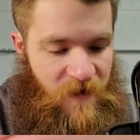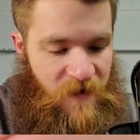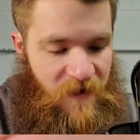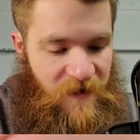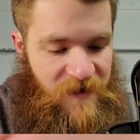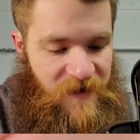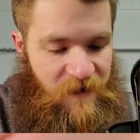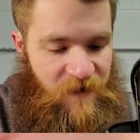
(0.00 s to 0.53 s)

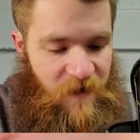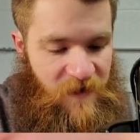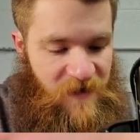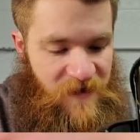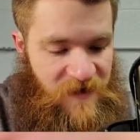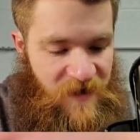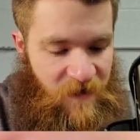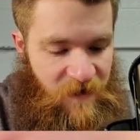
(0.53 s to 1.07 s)

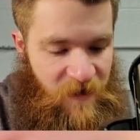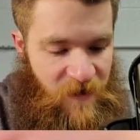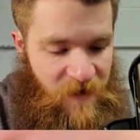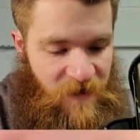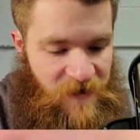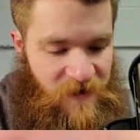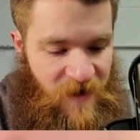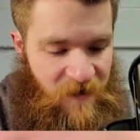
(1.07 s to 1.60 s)

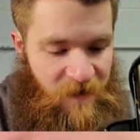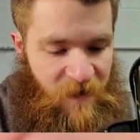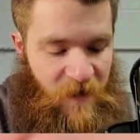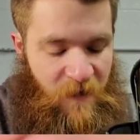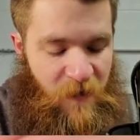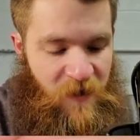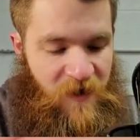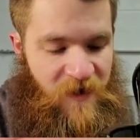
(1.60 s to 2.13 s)
1957 Denver.
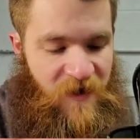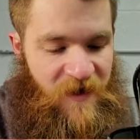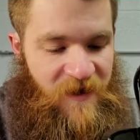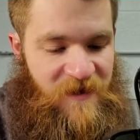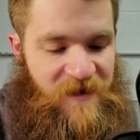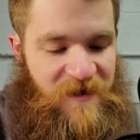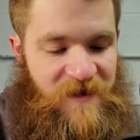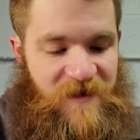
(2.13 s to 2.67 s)
Pretty
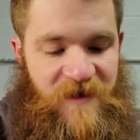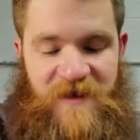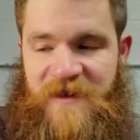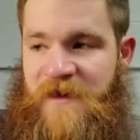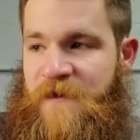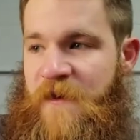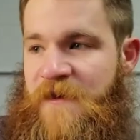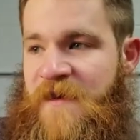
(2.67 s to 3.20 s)
nice,
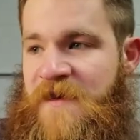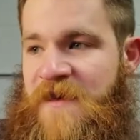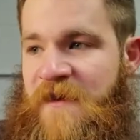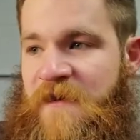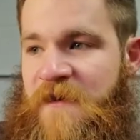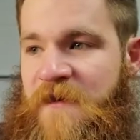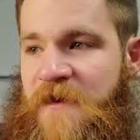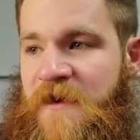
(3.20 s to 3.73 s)

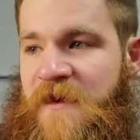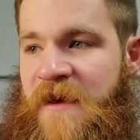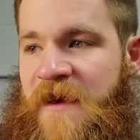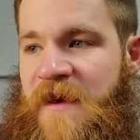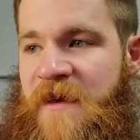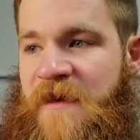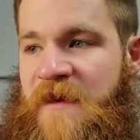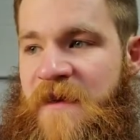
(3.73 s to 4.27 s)
1957. Look at
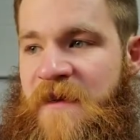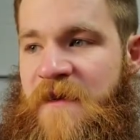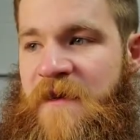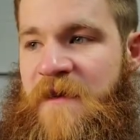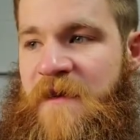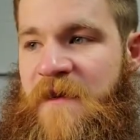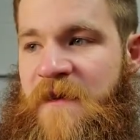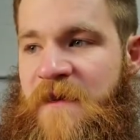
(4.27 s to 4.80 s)
that.
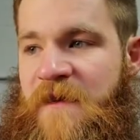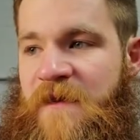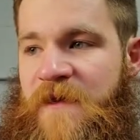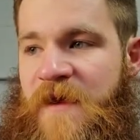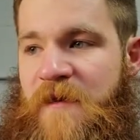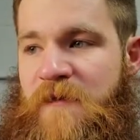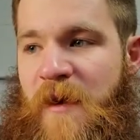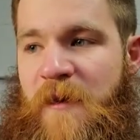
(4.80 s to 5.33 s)

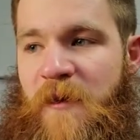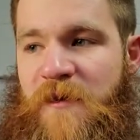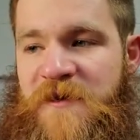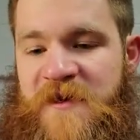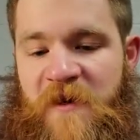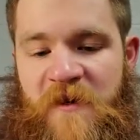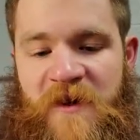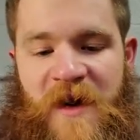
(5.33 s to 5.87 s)
Maybe we'll
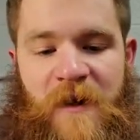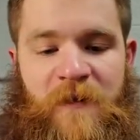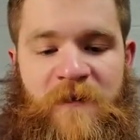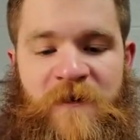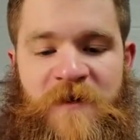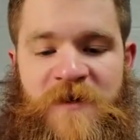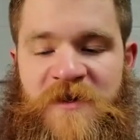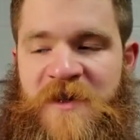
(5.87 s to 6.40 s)
start an album
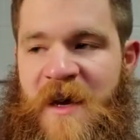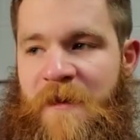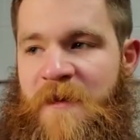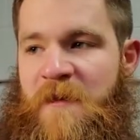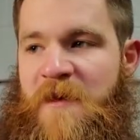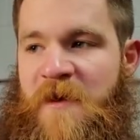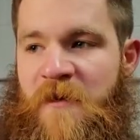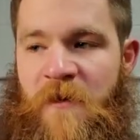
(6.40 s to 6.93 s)
for the shop.
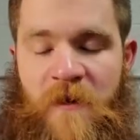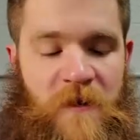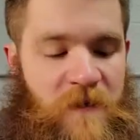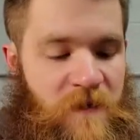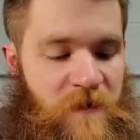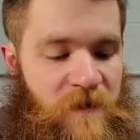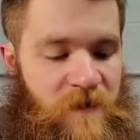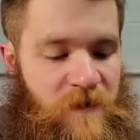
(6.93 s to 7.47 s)
That'd be cool.
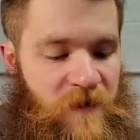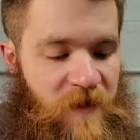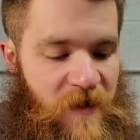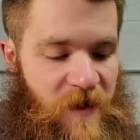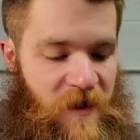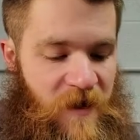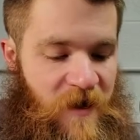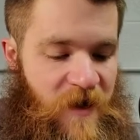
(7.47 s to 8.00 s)

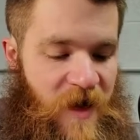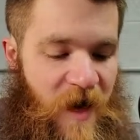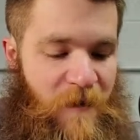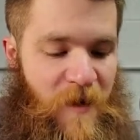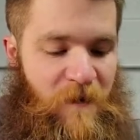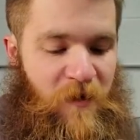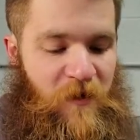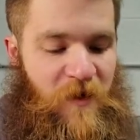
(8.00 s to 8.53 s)

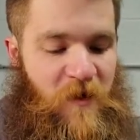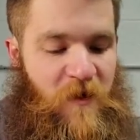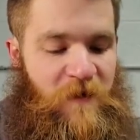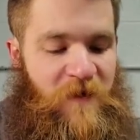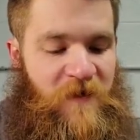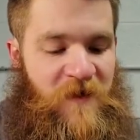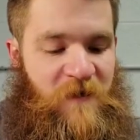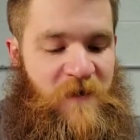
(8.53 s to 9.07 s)
Comment below if
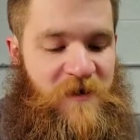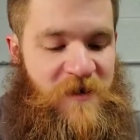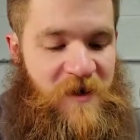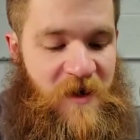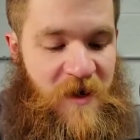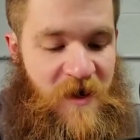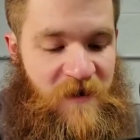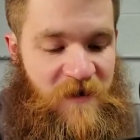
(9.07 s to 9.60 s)
you think we
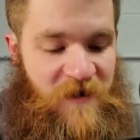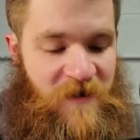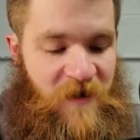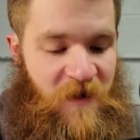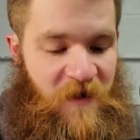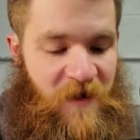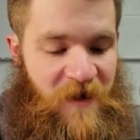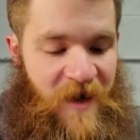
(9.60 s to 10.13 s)
should
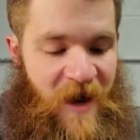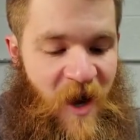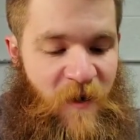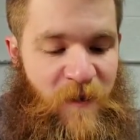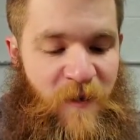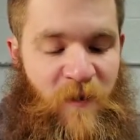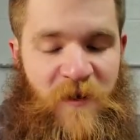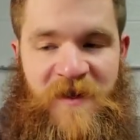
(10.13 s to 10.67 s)
start an
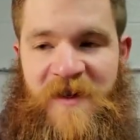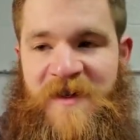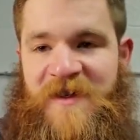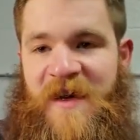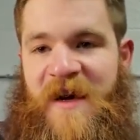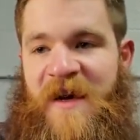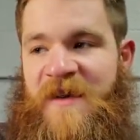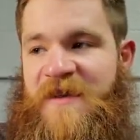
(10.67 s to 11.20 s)
album with these
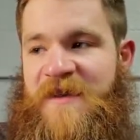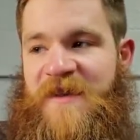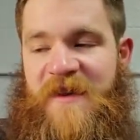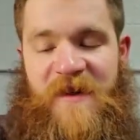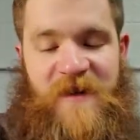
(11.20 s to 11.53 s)
hunts.